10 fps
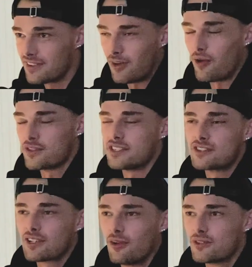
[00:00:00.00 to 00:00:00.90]
obviously it's
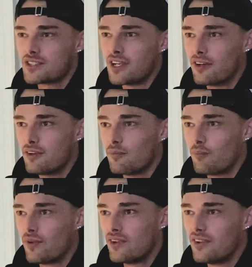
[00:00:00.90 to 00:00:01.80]
close here,
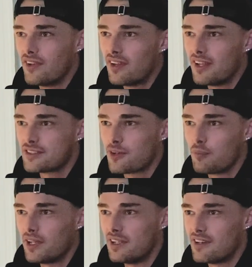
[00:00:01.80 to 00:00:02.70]
but it's
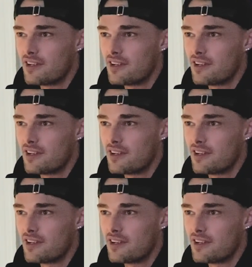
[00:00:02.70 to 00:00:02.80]
completely different.